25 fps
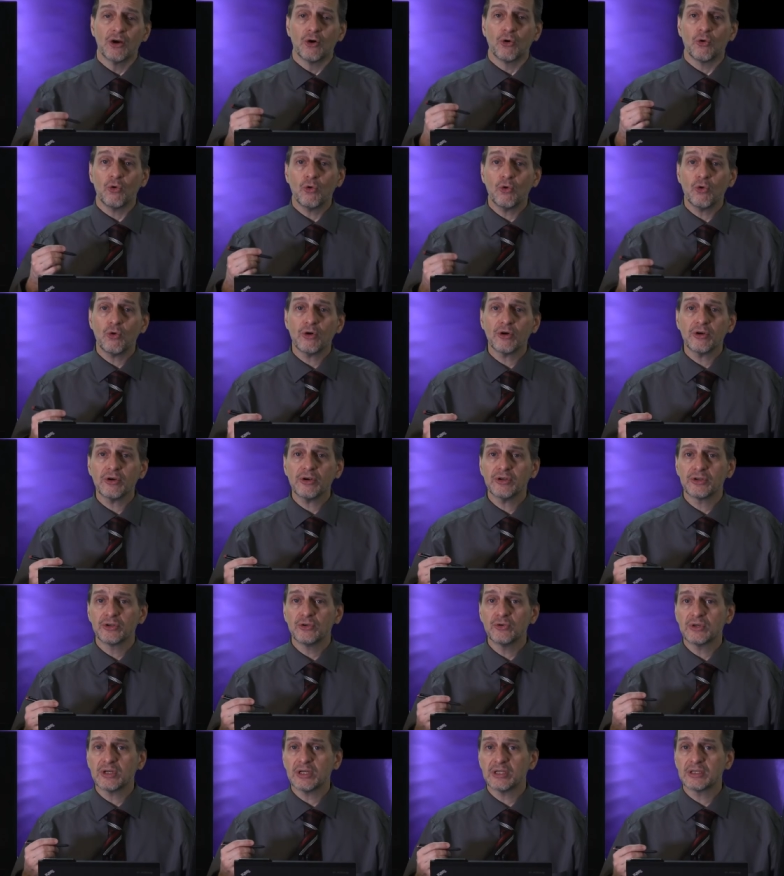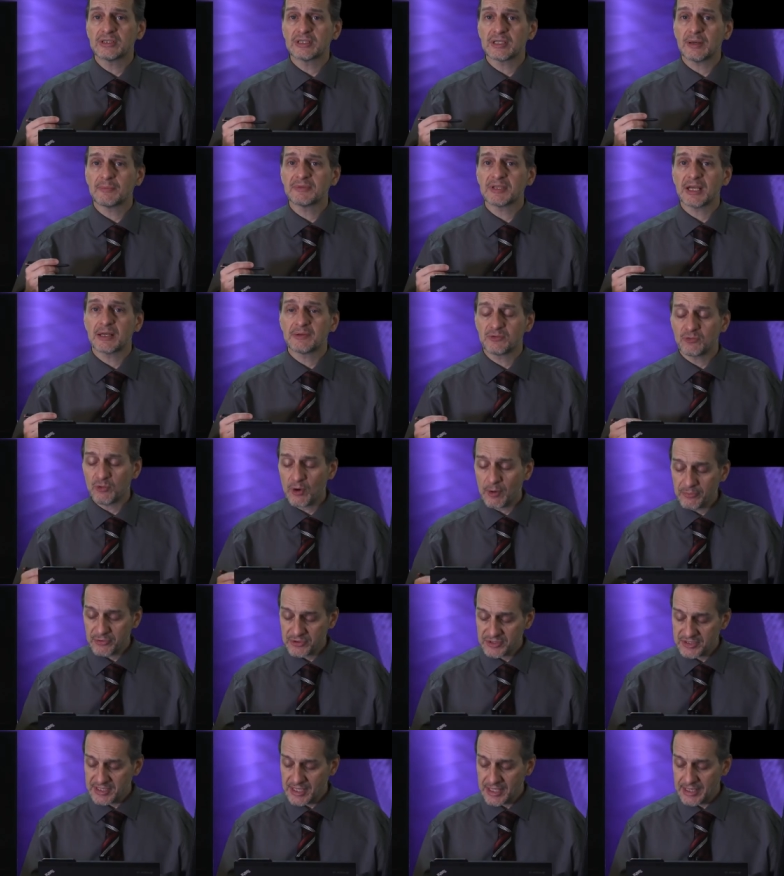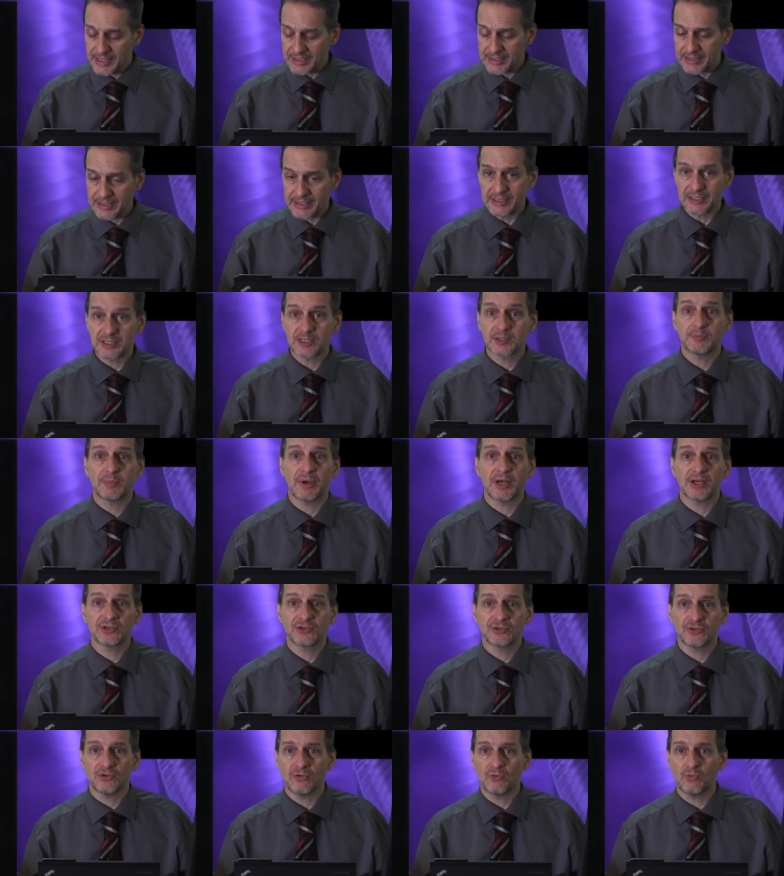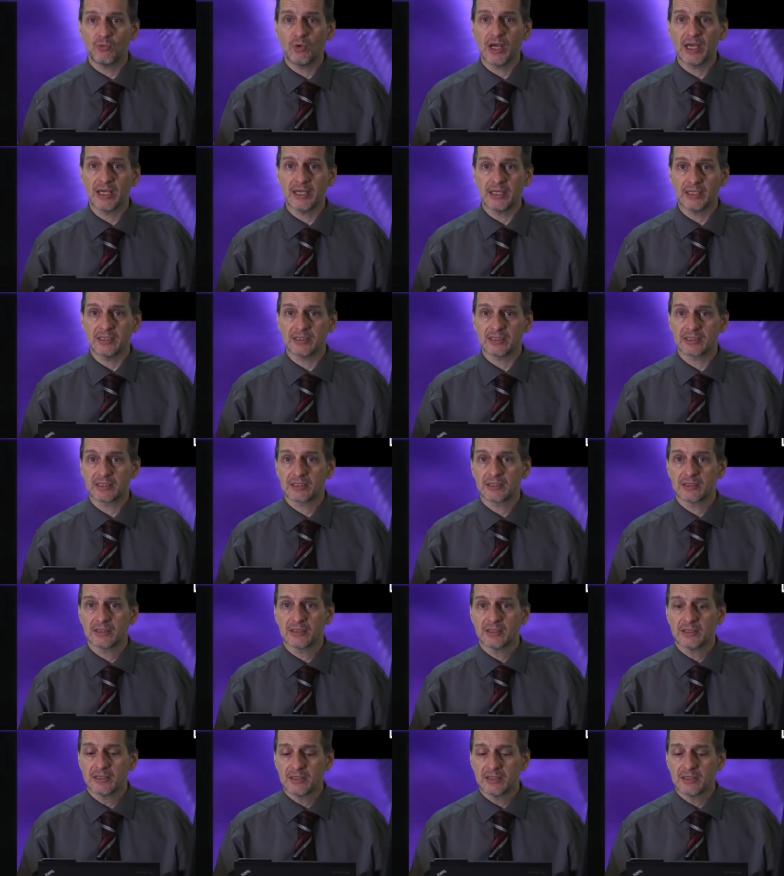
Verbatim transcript: or you can sometimes represent it in special ways.